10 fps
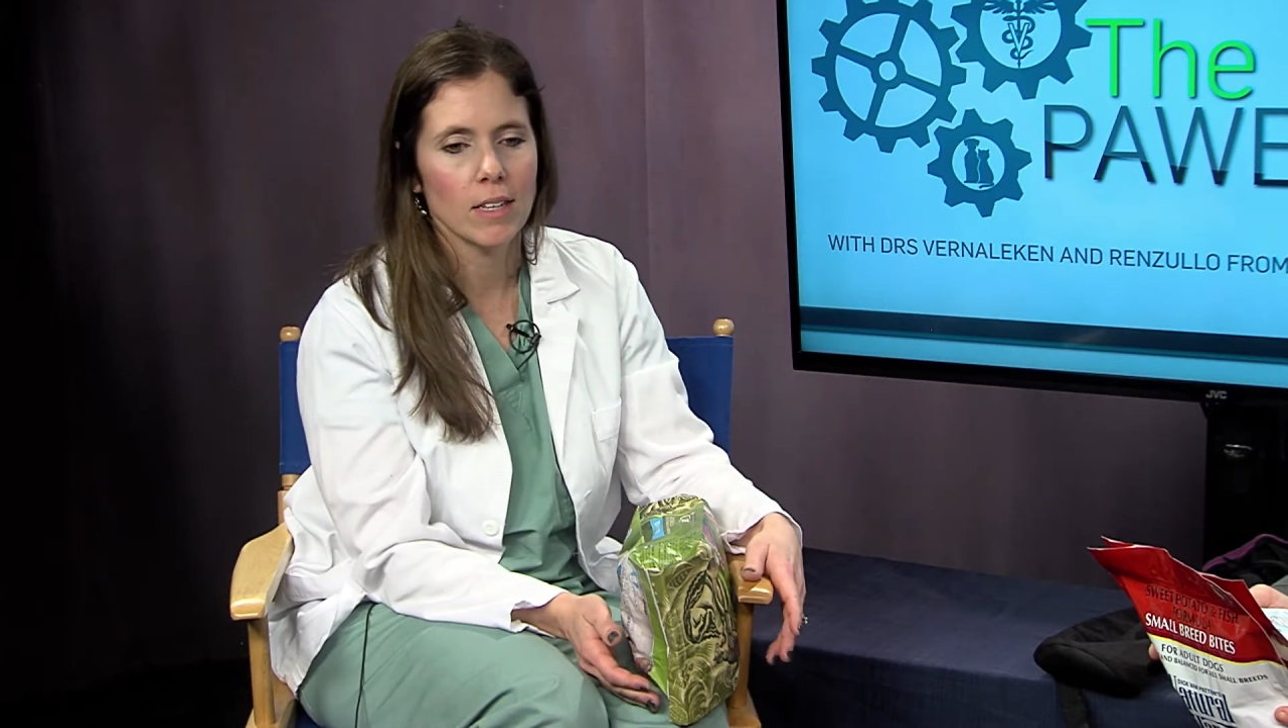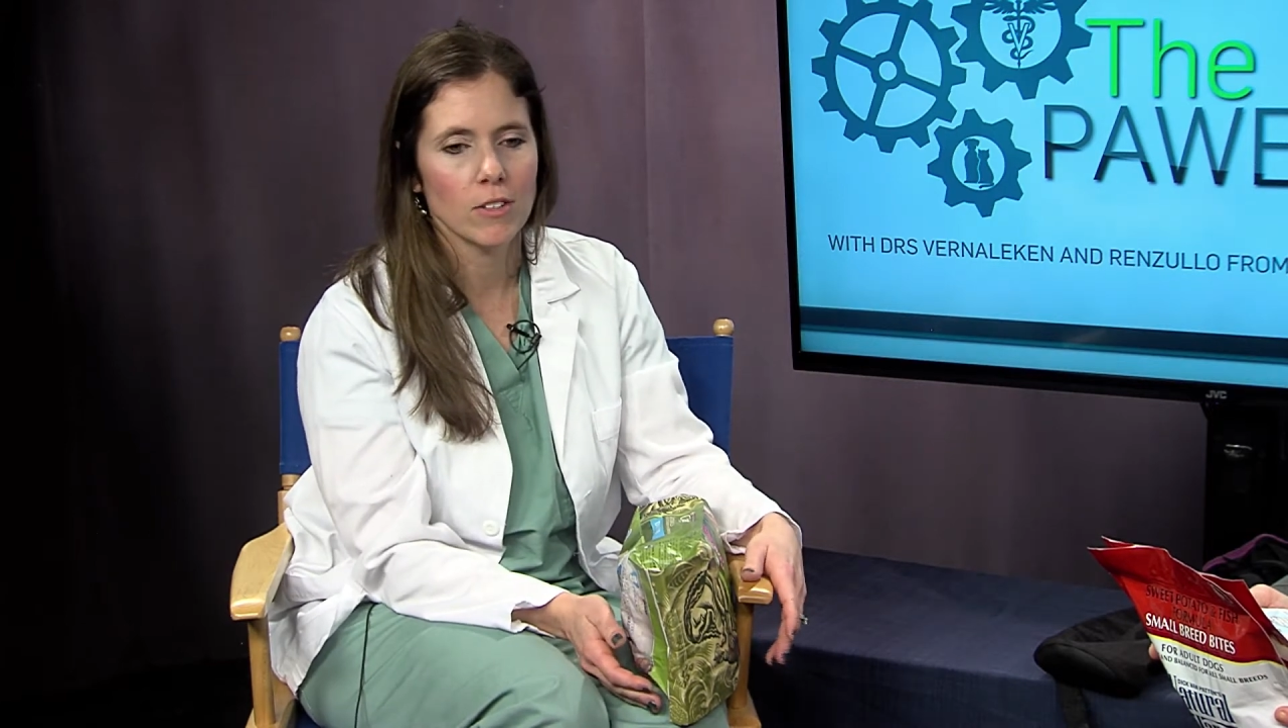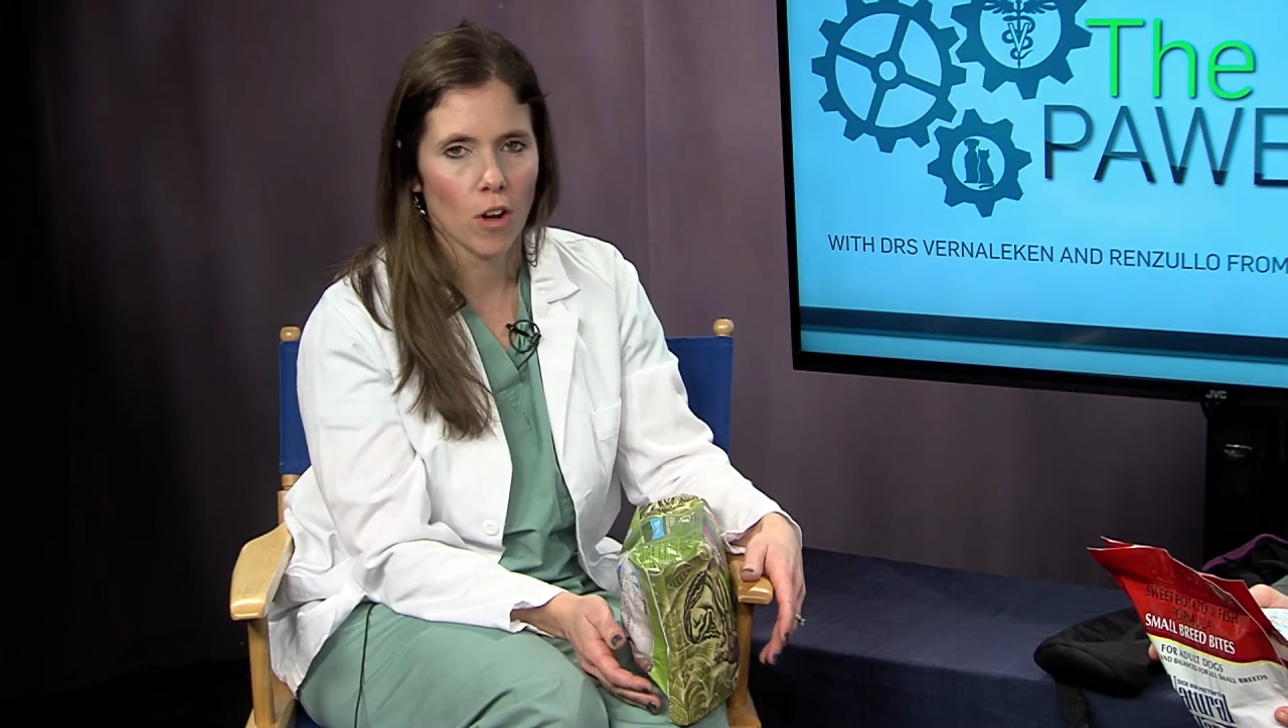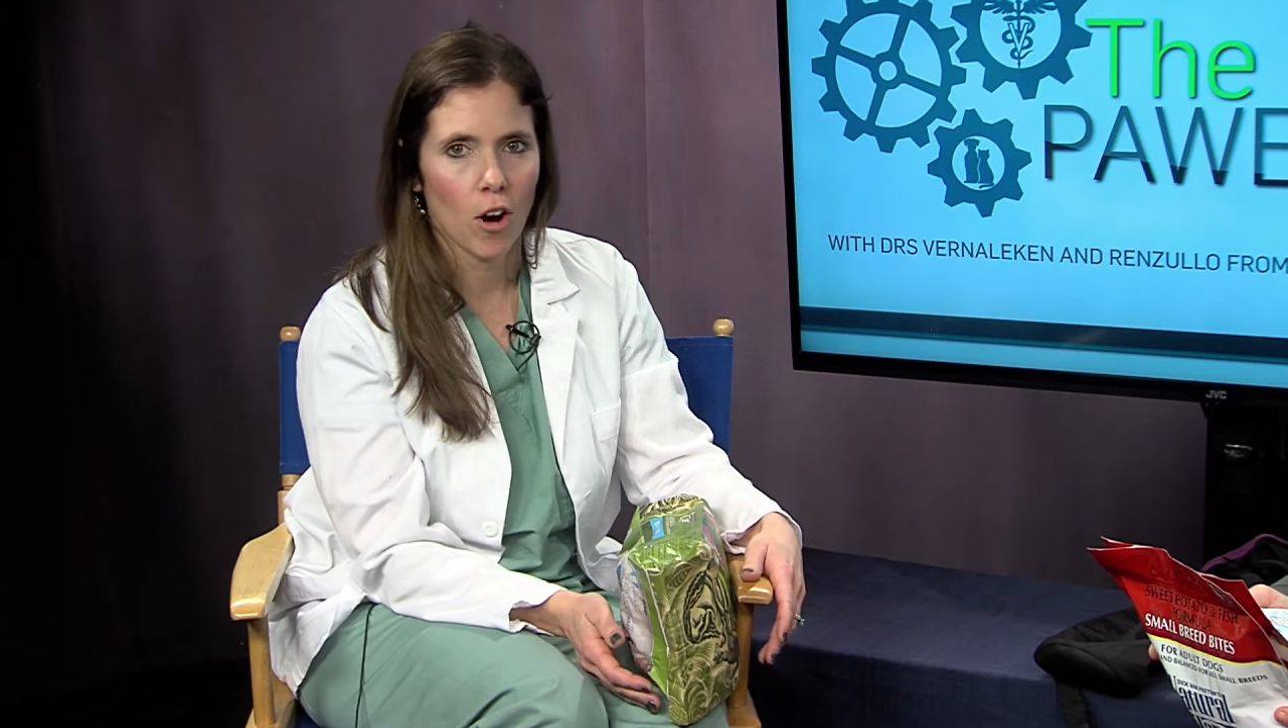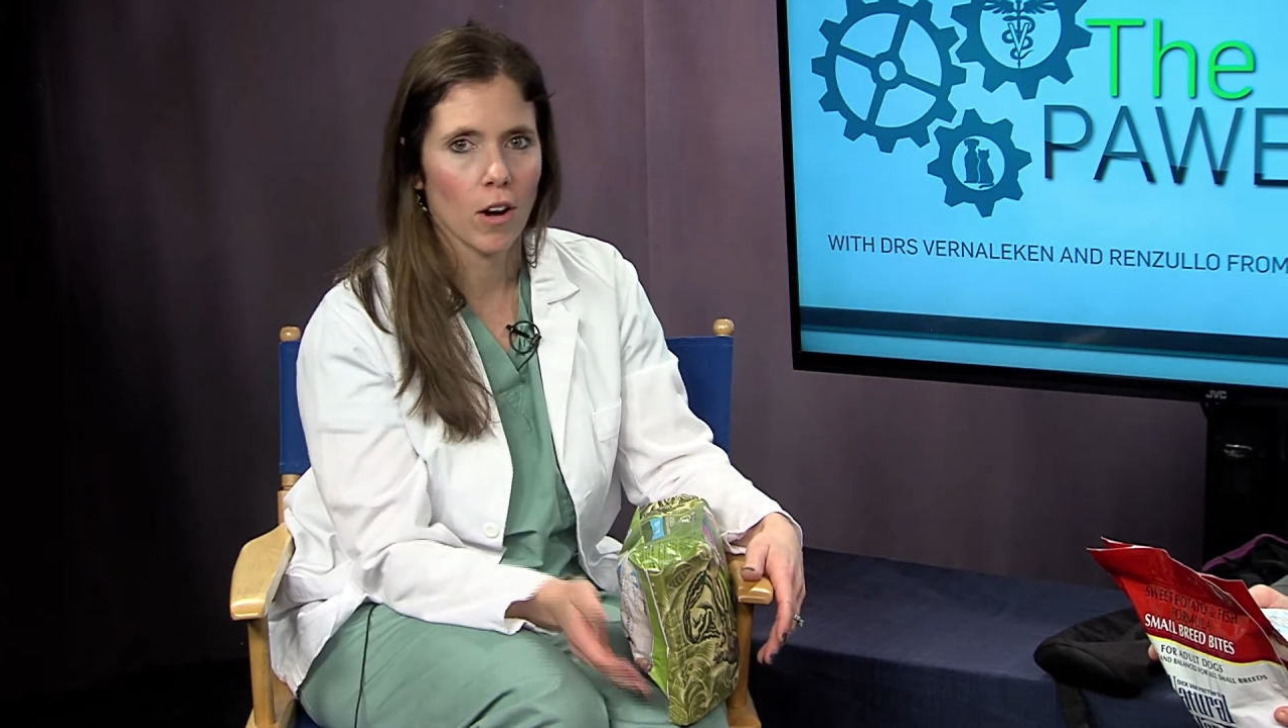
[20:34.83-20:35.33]
these
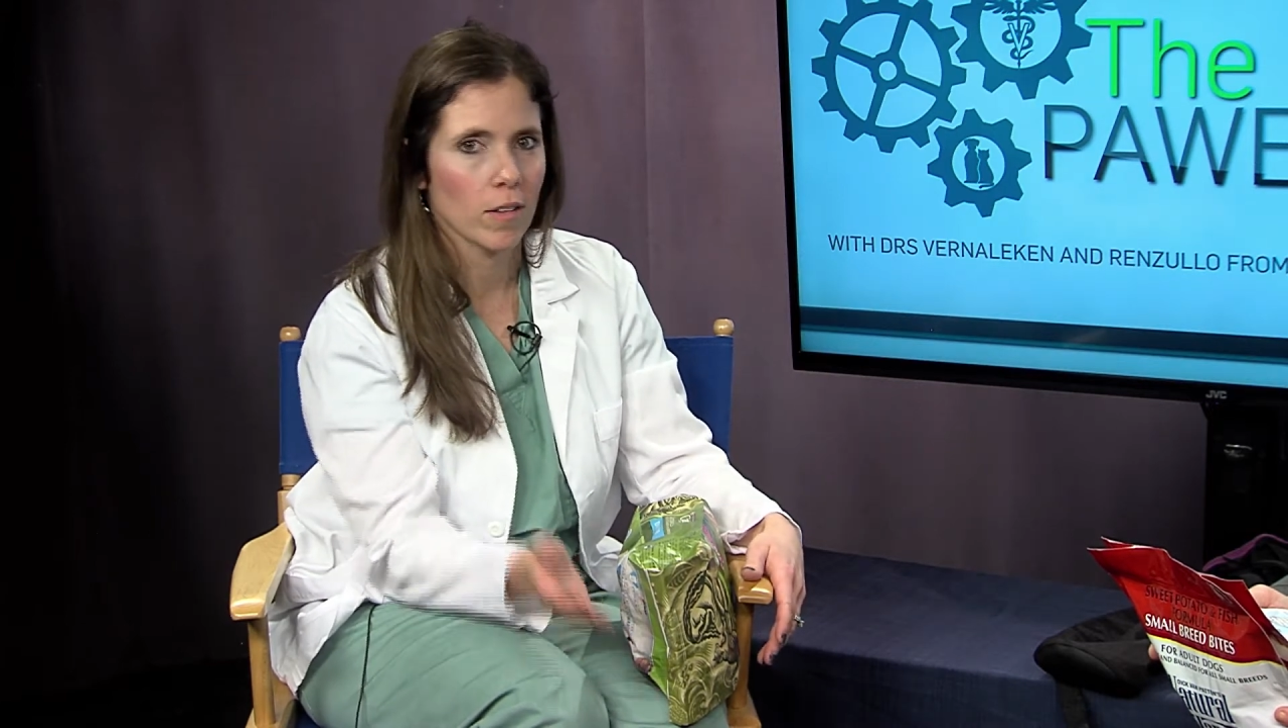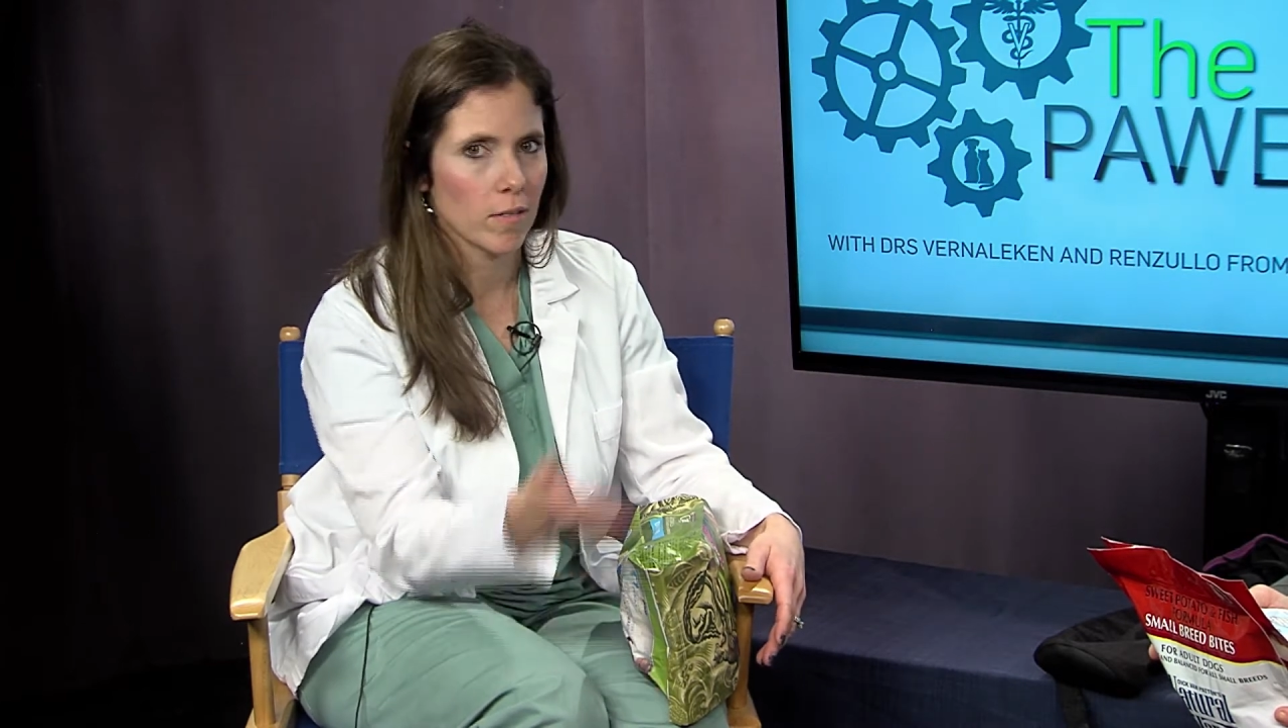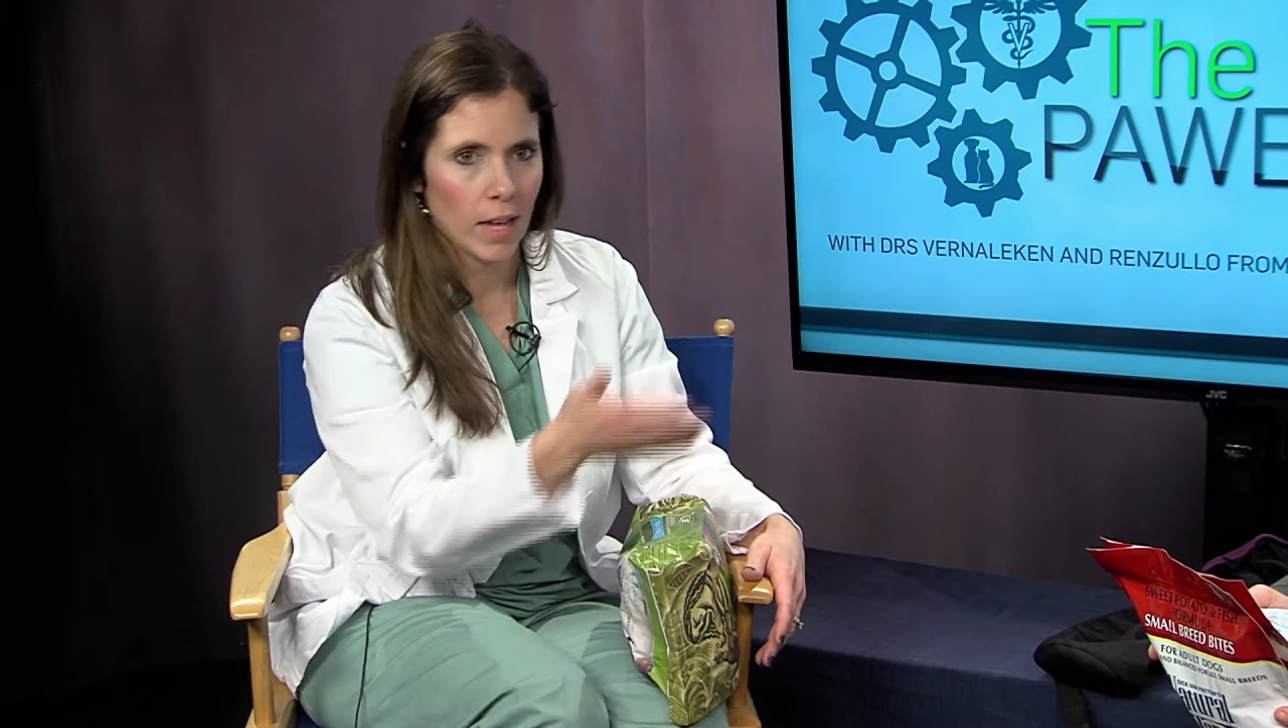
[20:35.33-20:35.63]
are,